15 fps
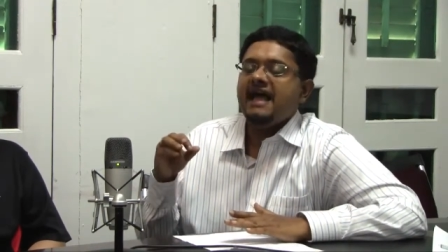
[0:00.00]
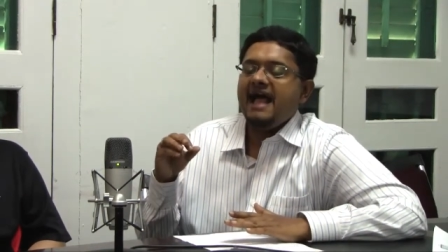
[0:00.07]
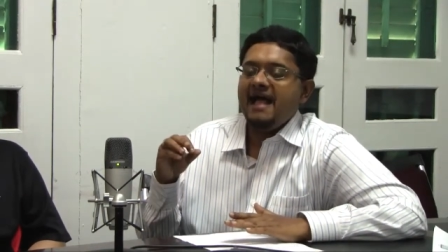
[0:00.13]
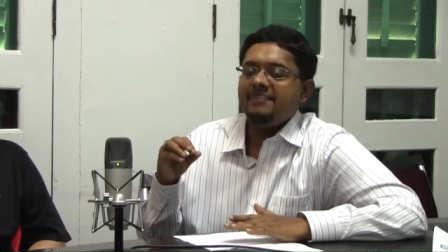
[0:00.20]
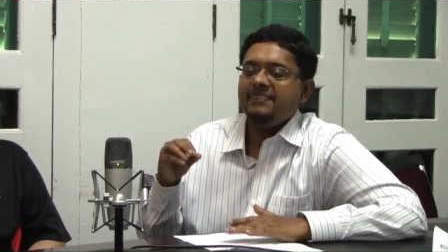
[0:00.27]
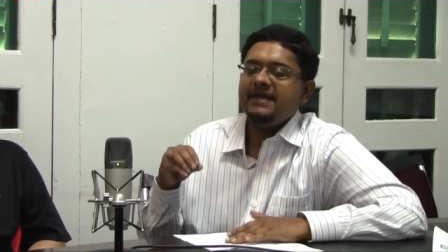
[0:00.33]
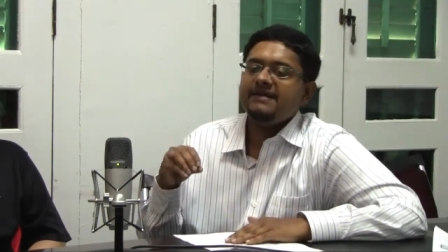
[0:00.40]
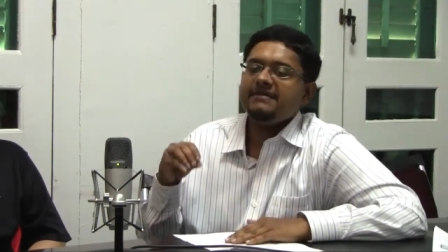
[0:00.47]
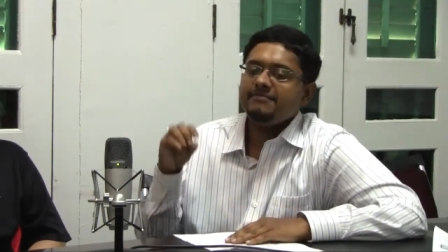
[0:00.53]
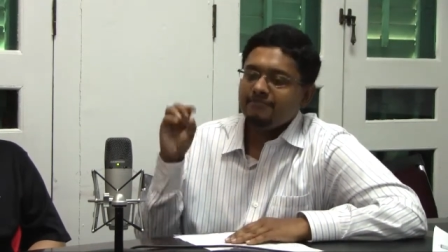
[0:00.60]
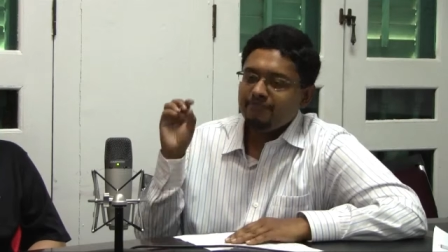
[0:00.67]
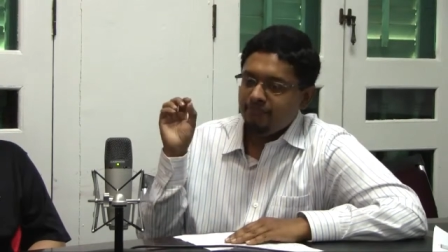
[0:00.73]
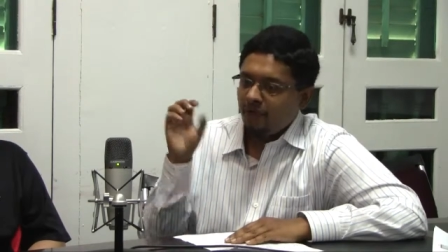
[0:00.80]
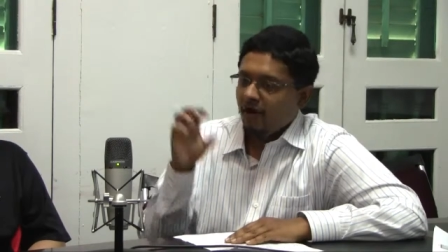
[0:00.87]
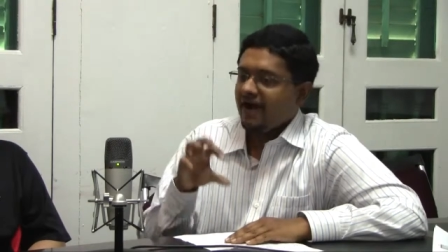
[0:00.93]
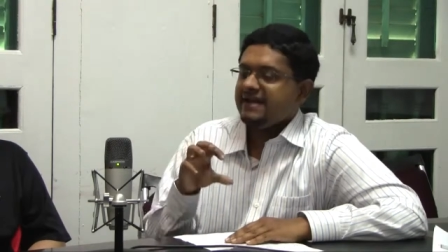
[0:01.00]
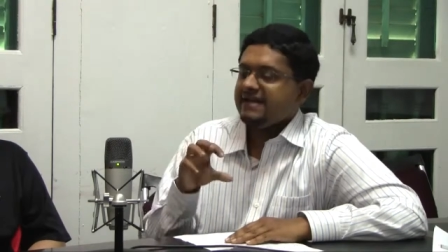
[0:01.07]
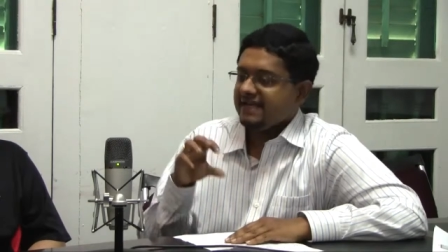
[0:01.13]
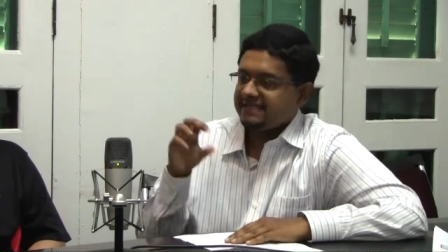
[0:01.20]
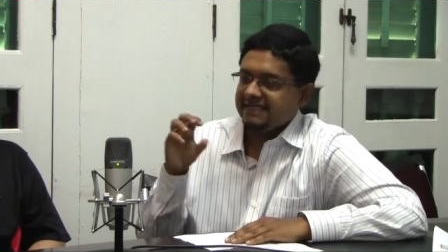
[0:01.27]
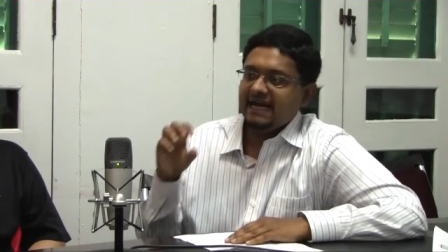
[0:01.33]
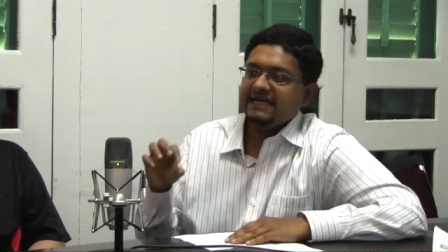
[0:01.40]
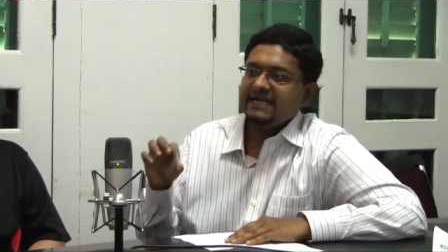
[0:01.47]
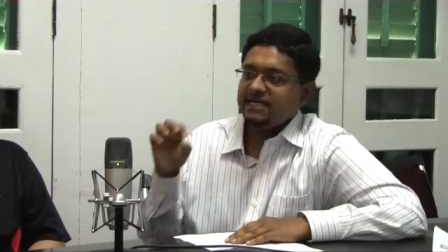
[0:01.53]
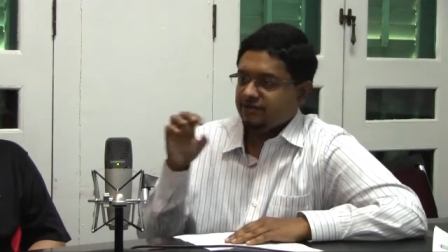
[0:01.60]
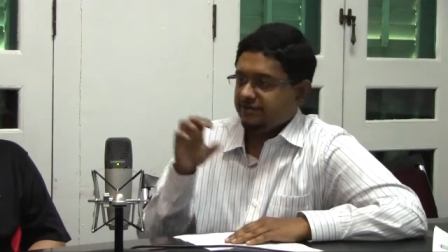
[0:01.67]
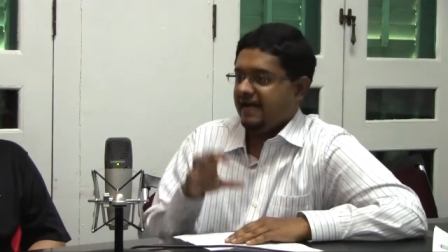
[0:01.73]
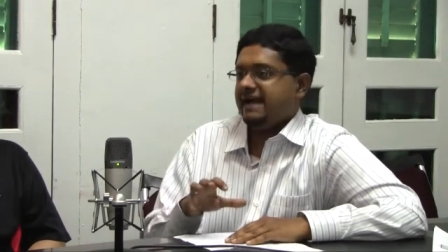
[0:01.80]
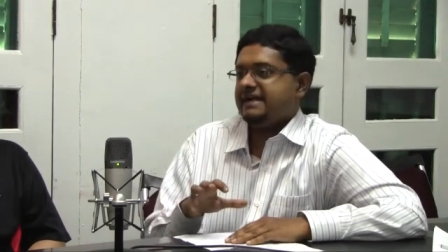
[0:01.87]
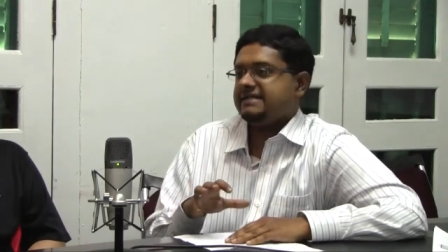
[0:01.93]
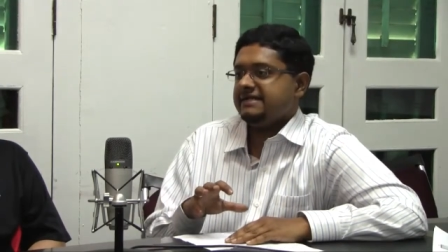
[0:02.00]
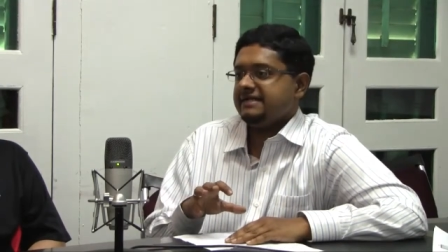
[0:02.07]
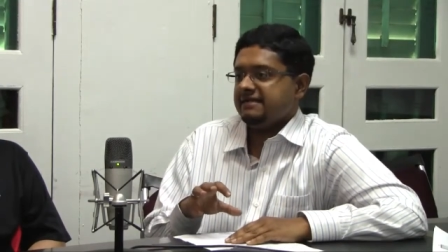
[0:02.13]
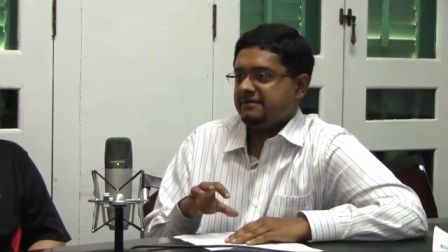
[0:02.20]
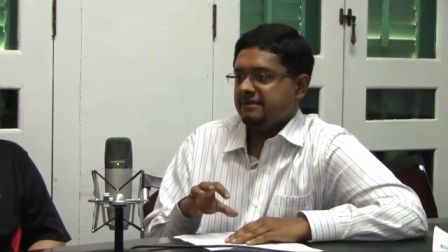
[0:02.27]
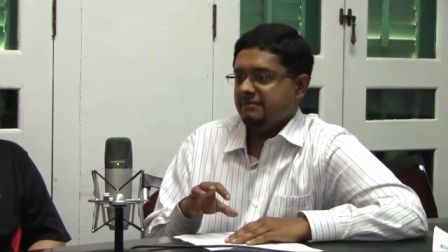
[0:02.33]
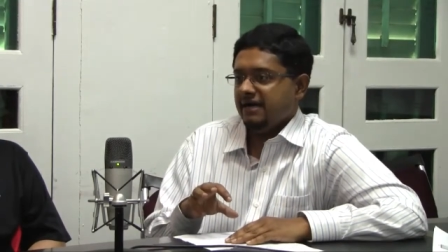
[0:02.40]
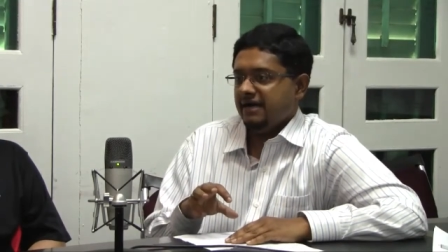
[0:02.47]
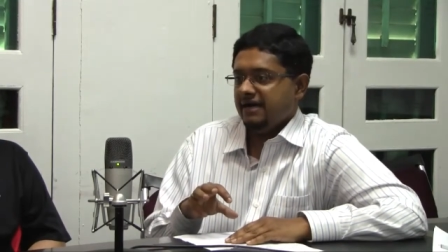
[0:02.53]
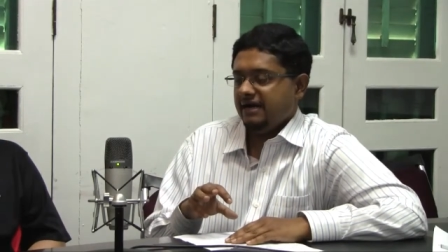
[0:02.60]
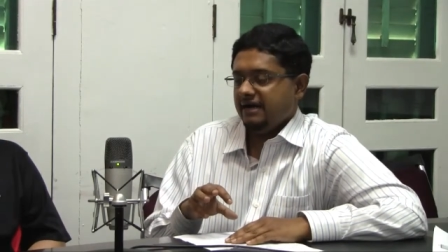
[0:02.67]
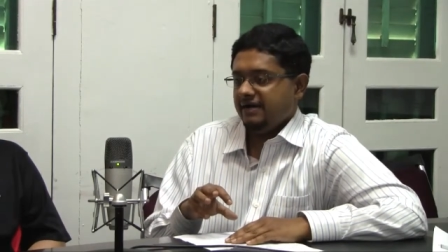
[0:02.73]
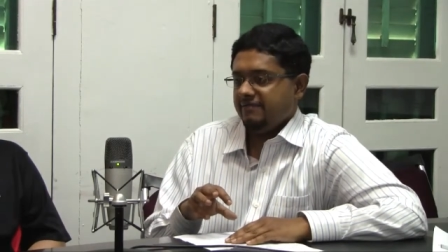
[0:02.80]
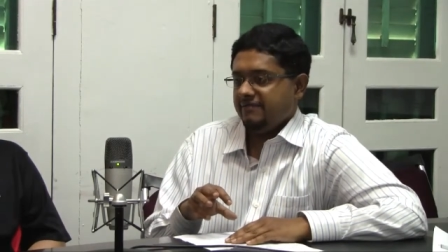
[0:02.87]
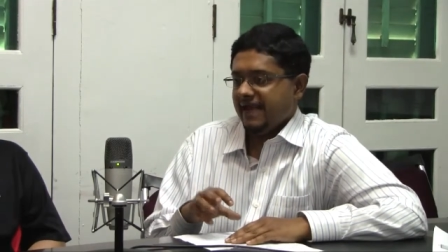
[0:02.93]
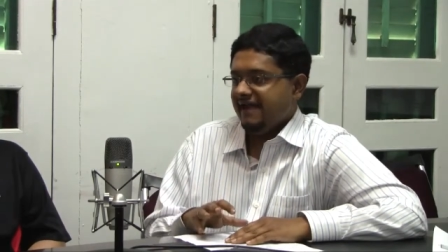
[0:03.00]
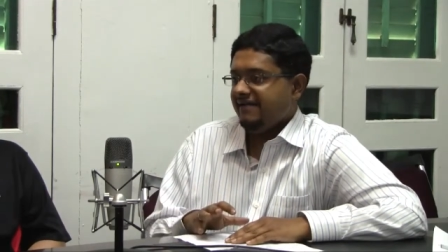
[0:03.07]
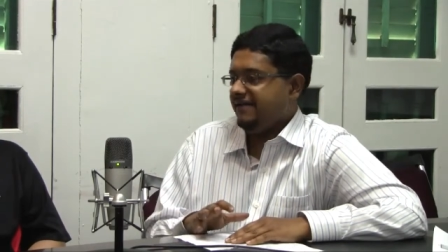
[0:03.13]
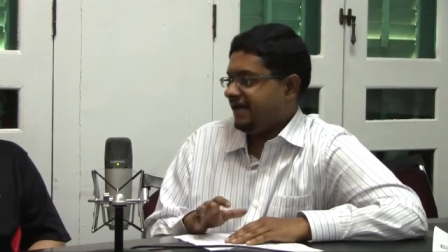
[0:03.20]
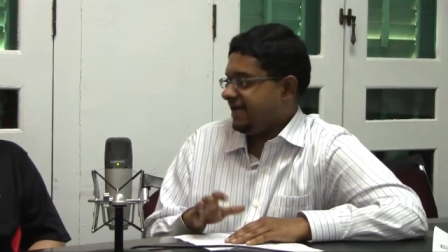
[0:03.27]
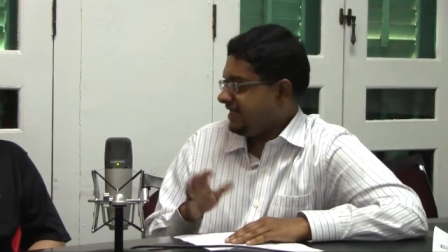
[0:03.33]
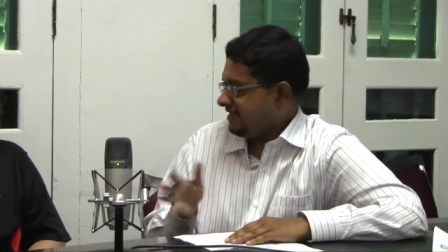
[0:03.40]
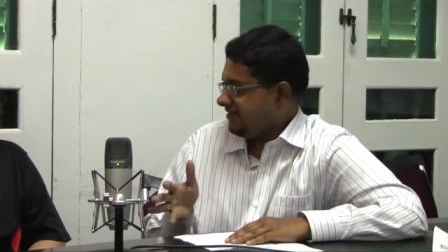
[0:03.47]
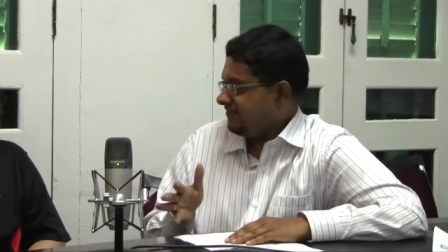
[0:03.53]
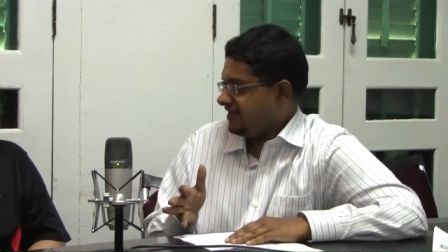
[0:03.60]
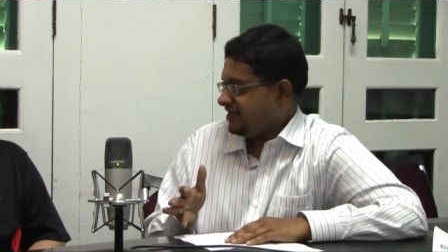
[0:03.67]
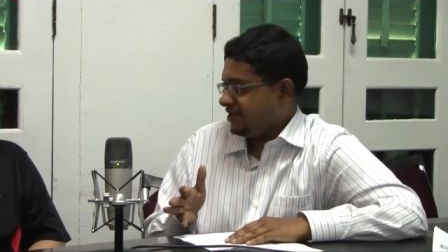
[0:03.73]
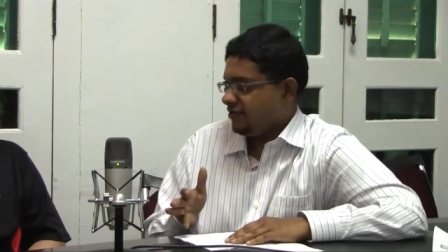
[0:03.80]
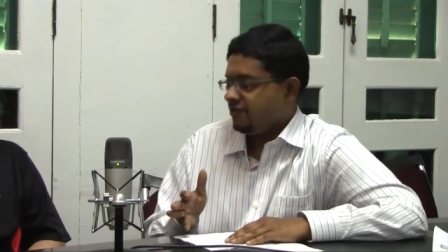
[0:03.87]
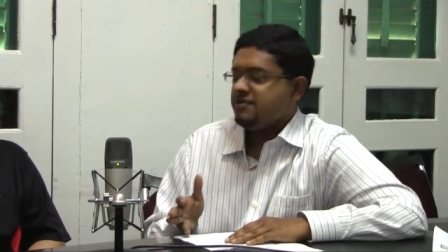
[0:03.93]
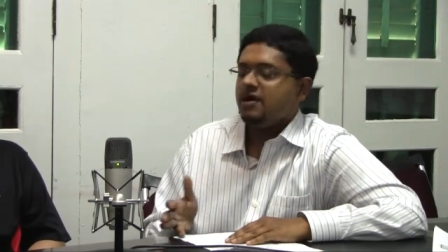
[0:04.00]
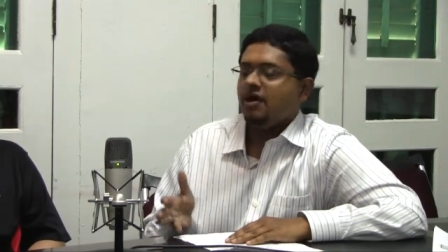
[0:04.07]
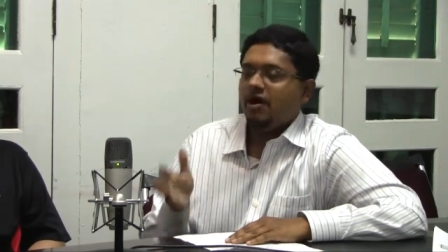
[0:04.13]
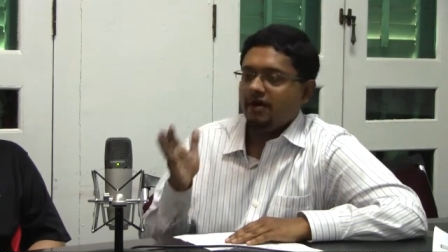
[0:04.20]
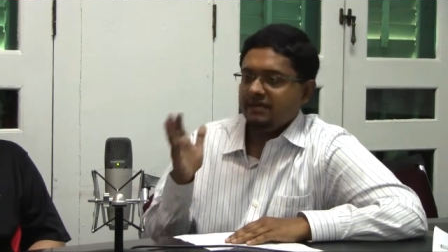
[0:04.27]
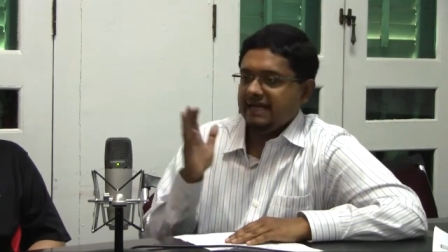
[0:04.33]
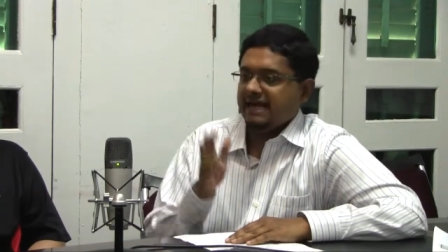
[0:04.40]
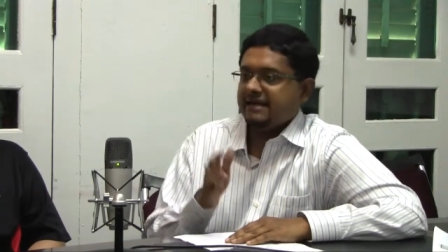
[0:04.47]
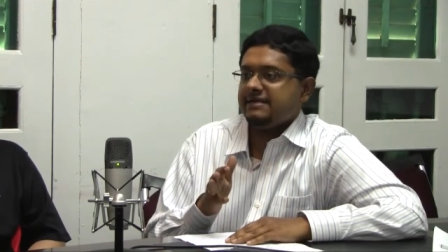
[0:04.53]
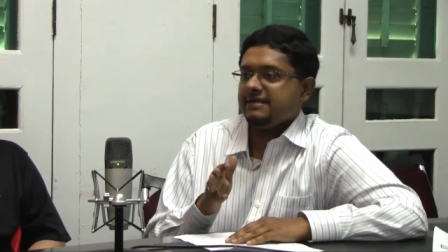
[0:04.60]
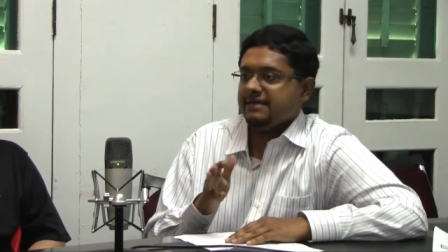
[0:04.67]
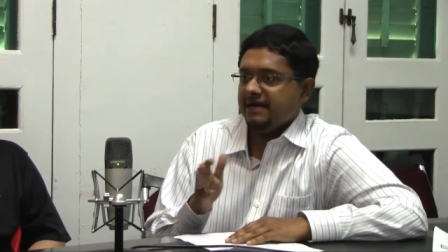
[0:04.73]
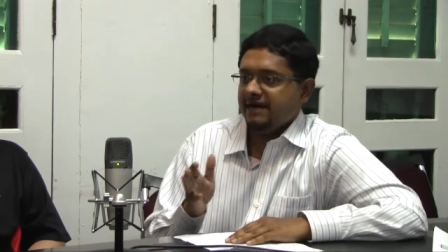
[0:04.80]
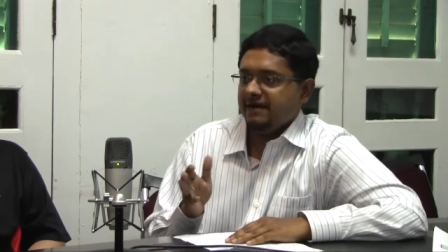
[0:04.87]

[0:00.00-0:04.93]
and then point exactly to that area in the video, or that